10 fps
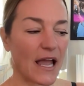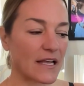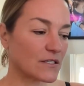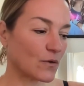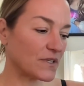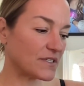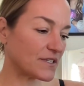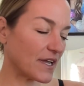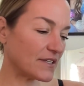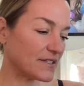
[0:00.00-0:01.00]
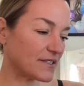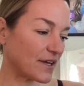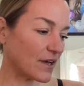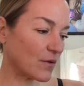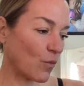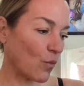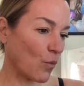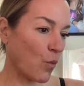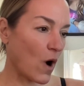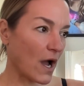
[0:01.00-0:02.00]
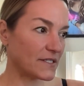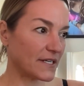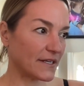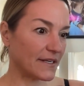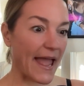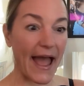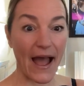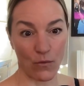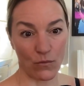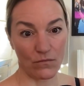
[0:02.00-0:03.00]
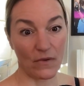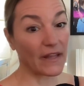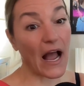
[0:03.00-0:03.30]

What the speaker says: so it's the what now? But like